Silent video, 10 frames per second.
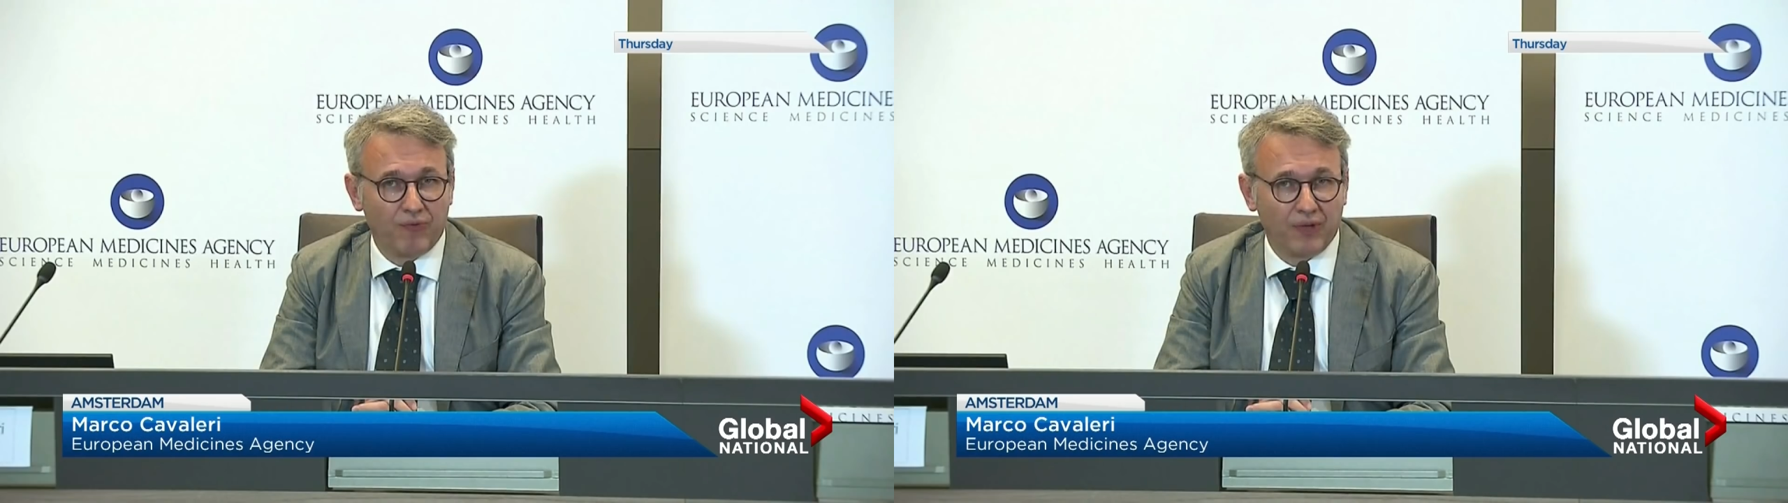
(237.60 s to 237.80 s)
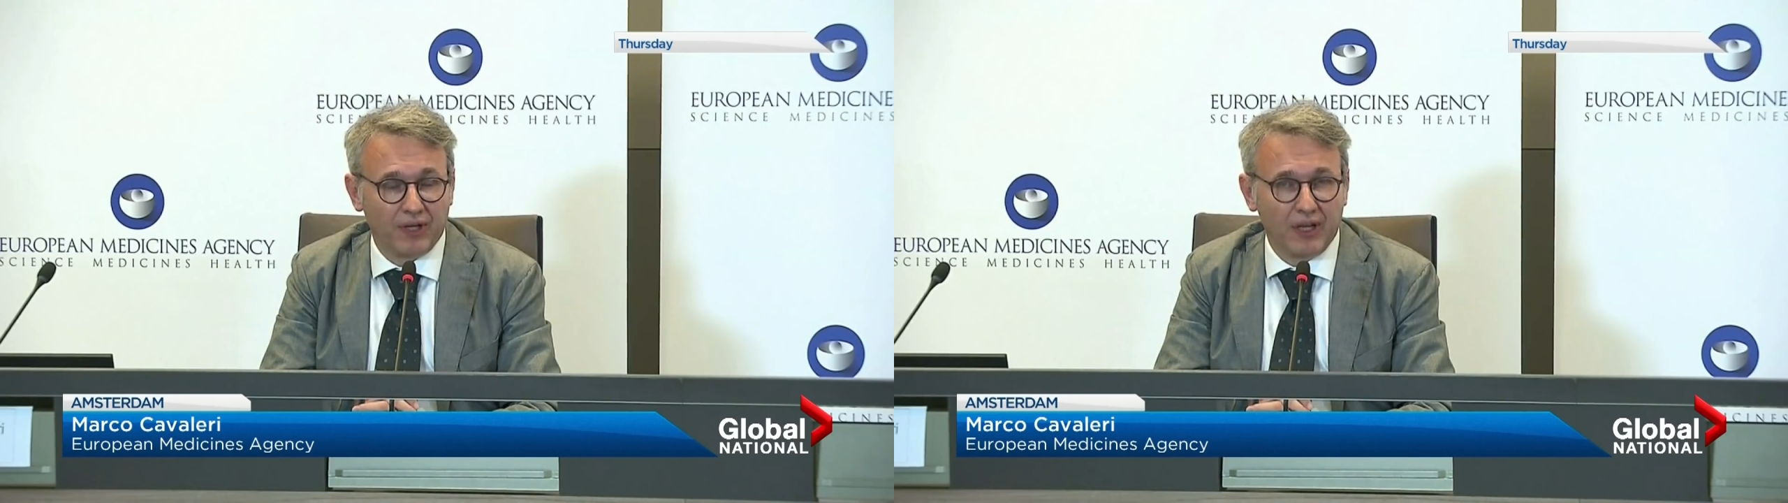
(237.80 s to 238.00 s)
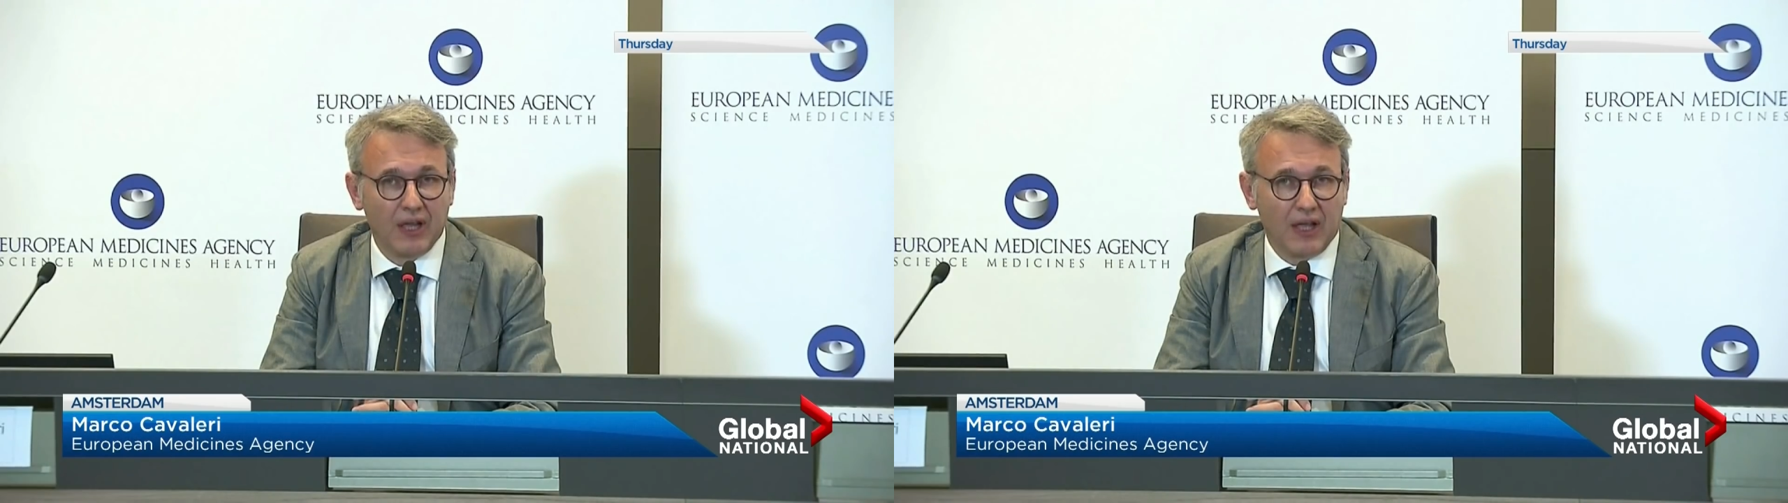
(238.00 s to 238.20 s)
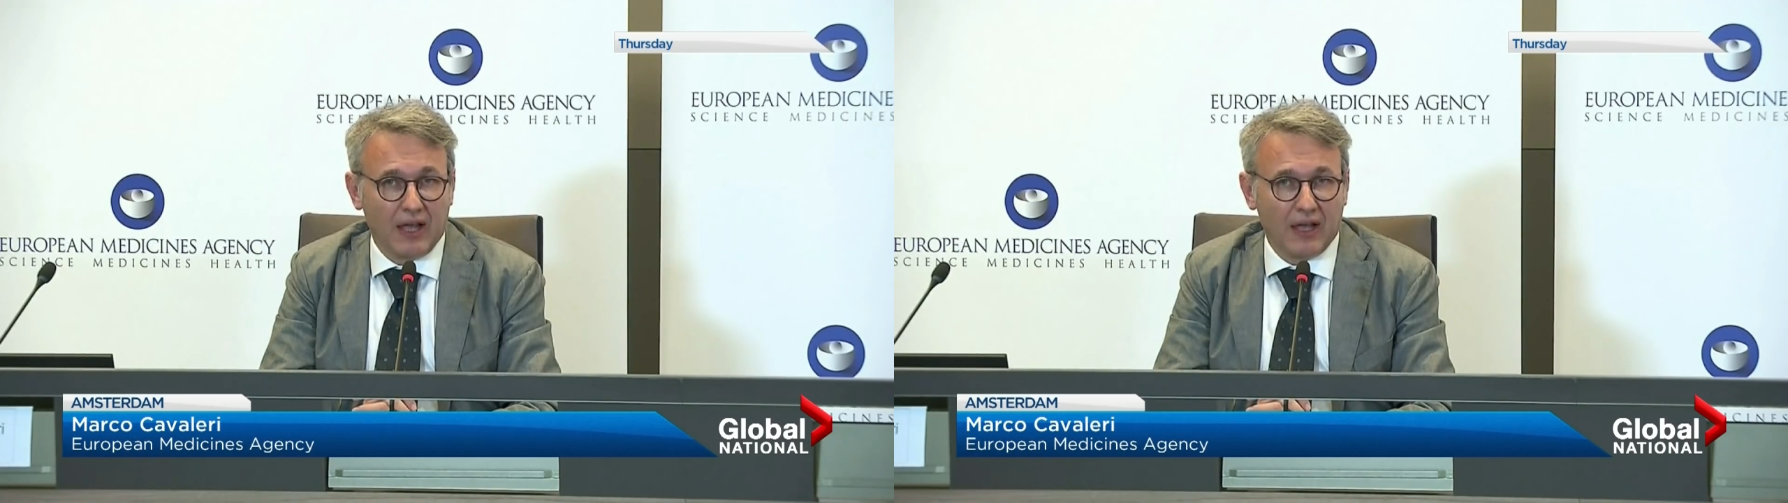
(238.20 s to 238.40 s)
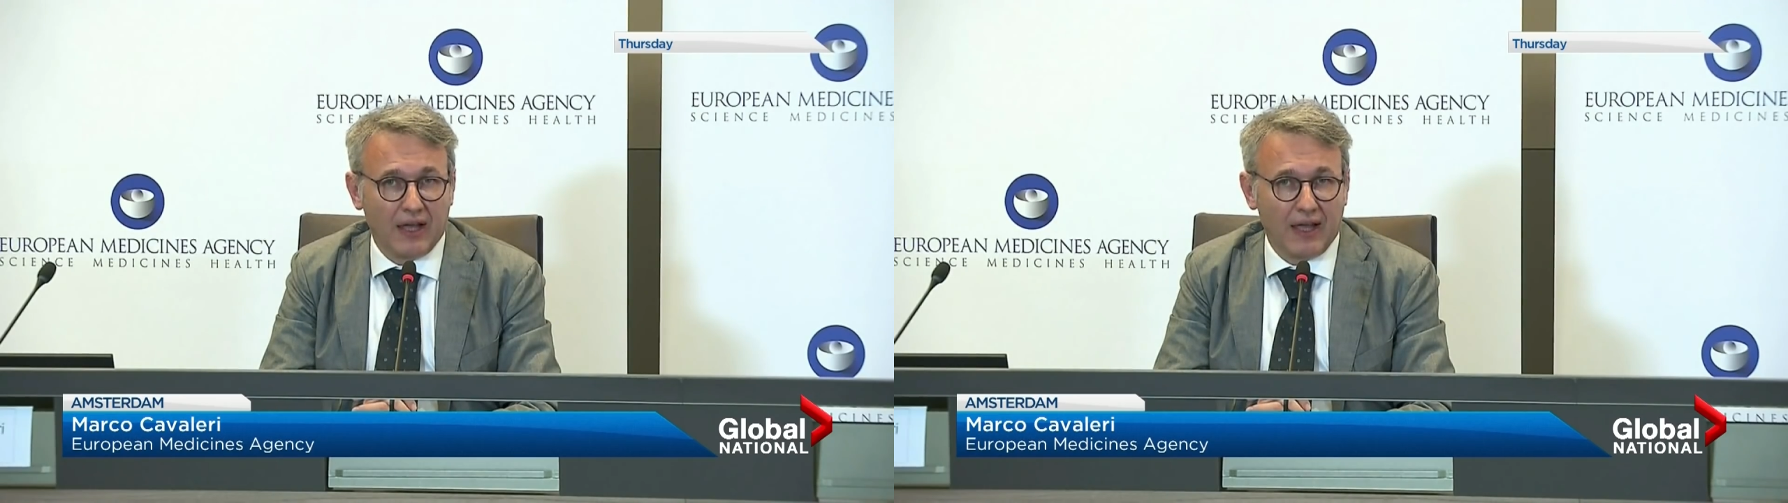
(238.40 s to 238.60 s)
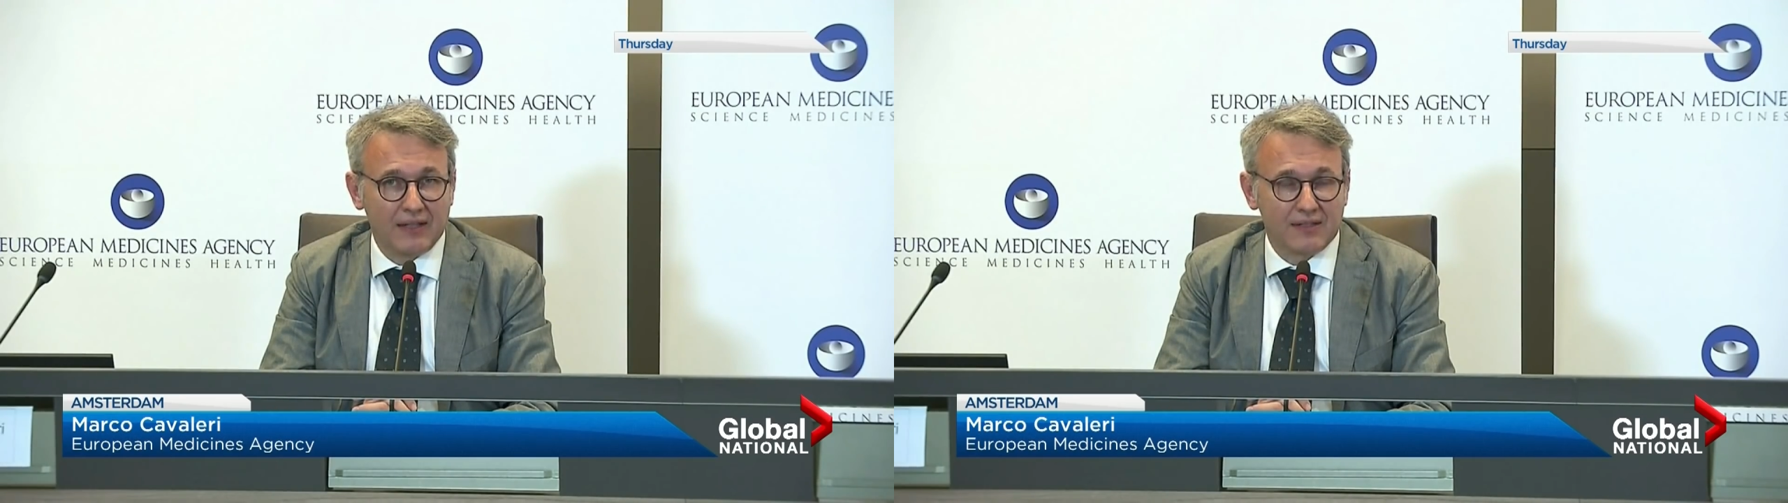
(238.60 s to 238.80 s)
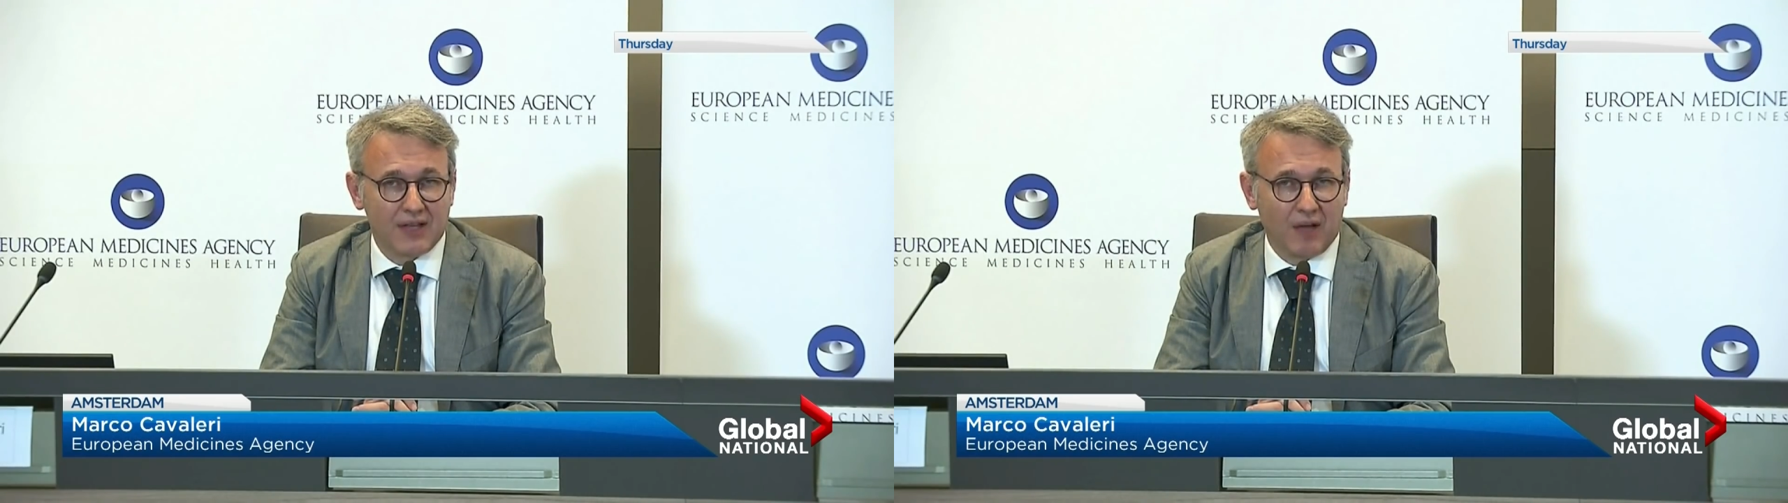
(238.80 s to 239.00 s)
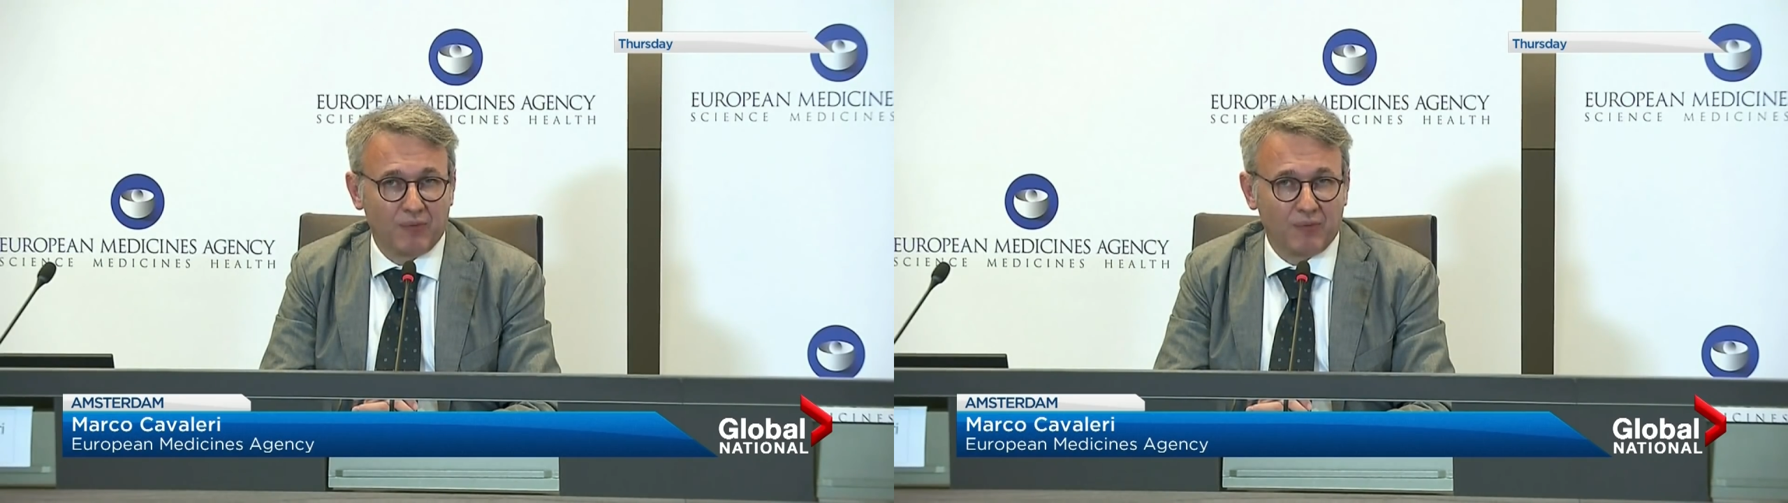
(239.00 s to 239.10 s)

often ends